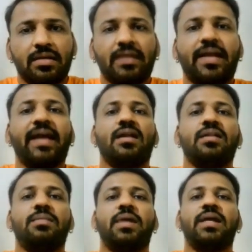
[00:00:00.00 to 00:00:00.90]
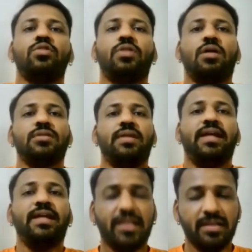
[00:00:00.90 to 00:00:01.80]
the tiger number in
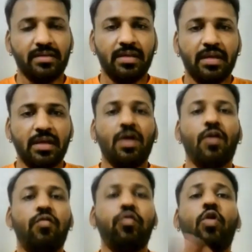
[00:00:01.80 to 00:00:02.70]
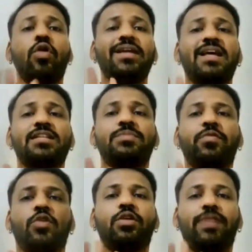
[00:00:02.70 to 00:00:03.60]
2018, 4 years
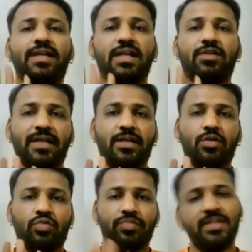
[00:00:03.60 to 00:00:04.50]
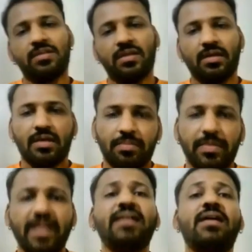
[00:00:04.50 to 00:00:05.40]
before 2022. Means
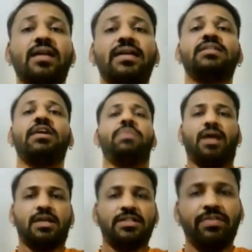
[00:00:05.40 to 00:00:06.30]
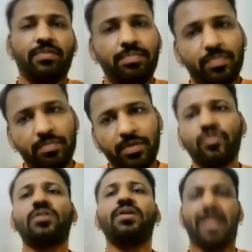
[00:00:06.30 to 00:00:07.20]
many targets have been achieved
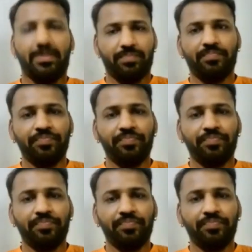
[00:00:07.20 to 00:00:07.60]
before the time.